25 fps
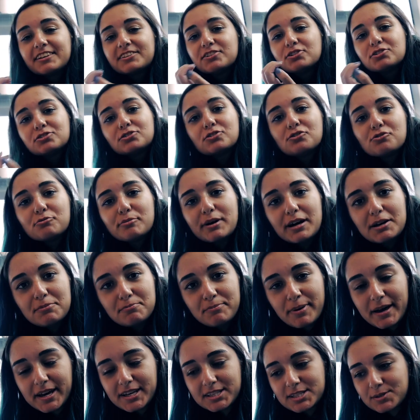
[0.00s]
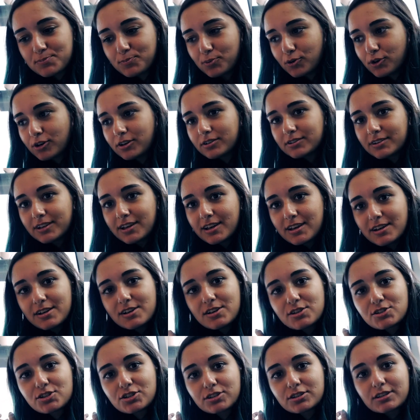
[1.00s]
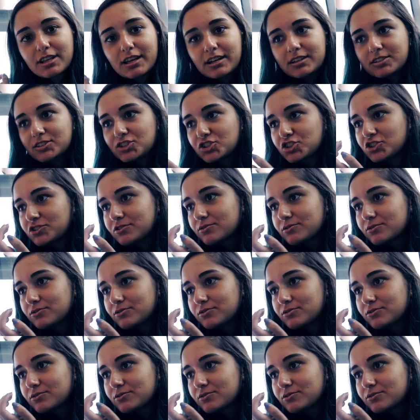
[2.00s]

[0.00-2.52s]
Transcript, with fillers: they don't know my passport so they're